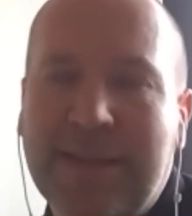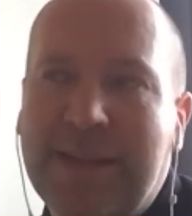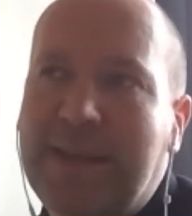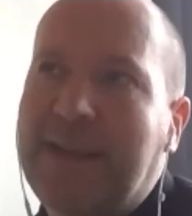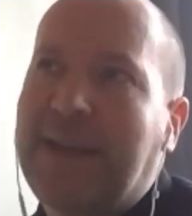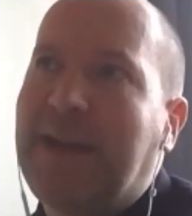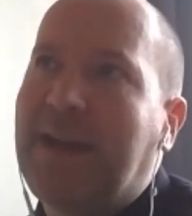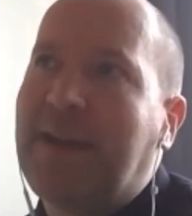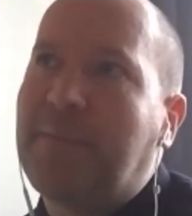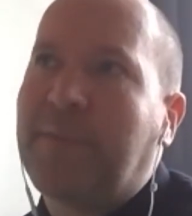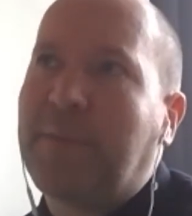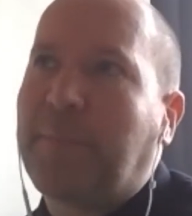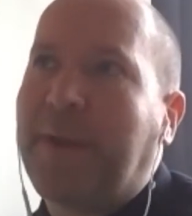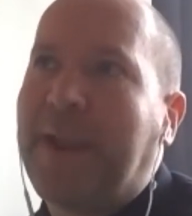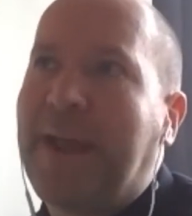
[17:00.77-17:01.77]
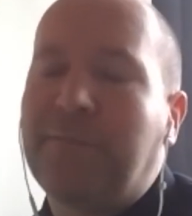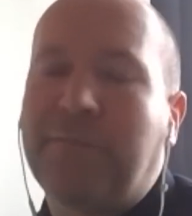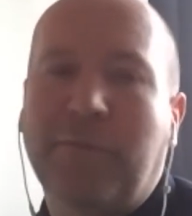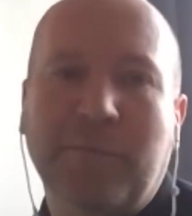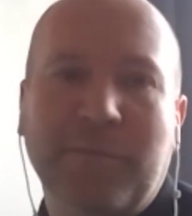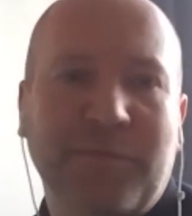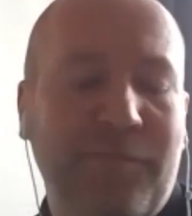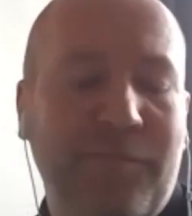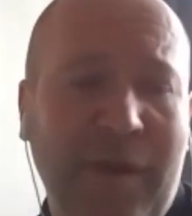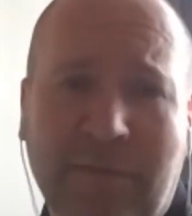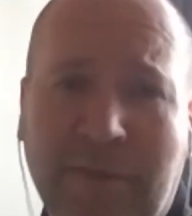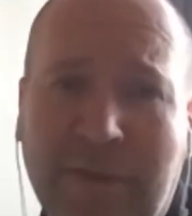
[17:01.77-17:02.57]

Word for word: Um, the platform's very,